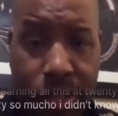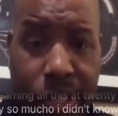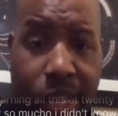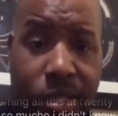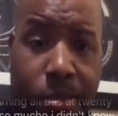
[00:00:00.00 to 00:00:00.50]

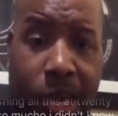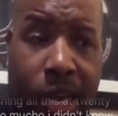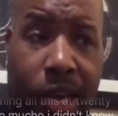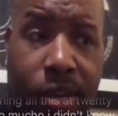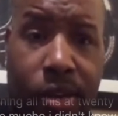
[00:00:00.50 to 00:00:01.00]
a man
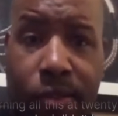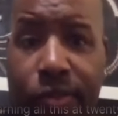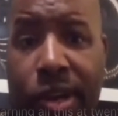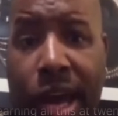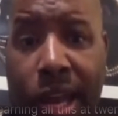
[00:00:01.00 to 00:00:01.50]
for
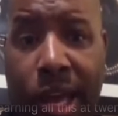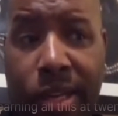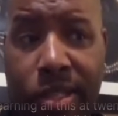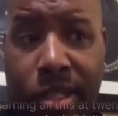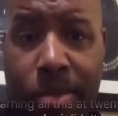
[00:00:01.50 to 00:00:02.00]
not liking
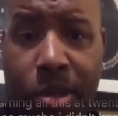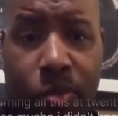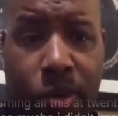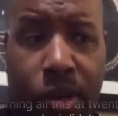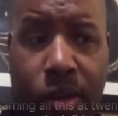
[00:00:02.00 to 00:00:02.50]
something
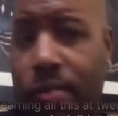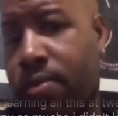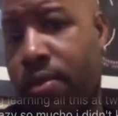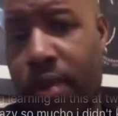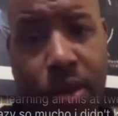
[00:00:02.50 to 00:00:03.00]
where
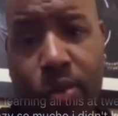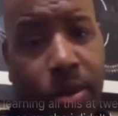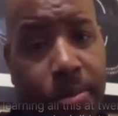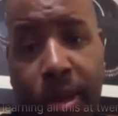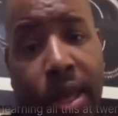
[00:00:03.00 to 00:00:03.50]
it wouldn't
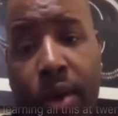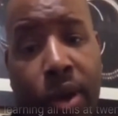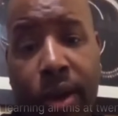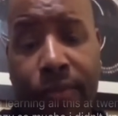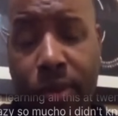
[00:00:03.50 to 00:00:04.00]
be that way
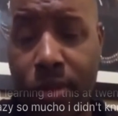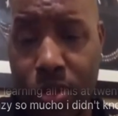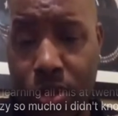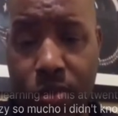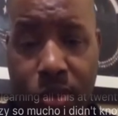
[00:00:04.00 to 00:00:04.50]
if the shoe
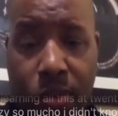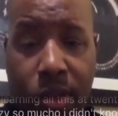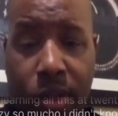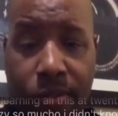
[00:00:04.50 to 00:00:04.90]
was on the other foot.